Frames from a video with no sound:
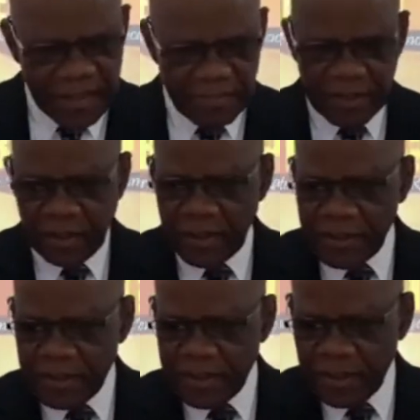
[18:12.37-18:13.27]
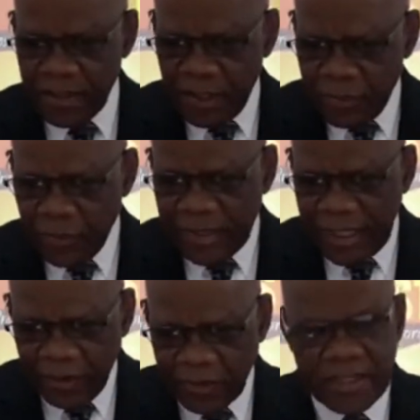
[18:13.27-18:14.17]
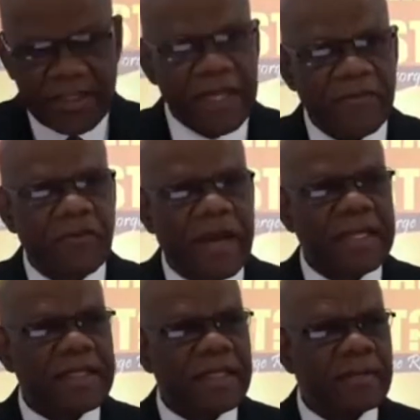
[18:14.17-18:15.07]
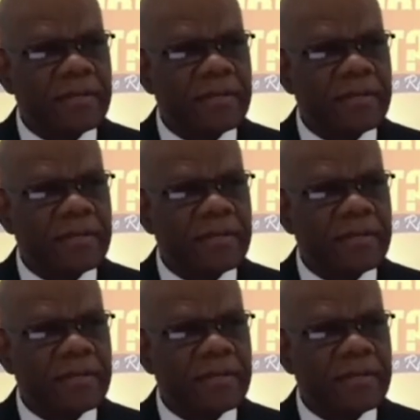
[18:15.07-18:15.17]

this because you cannot take it for granted.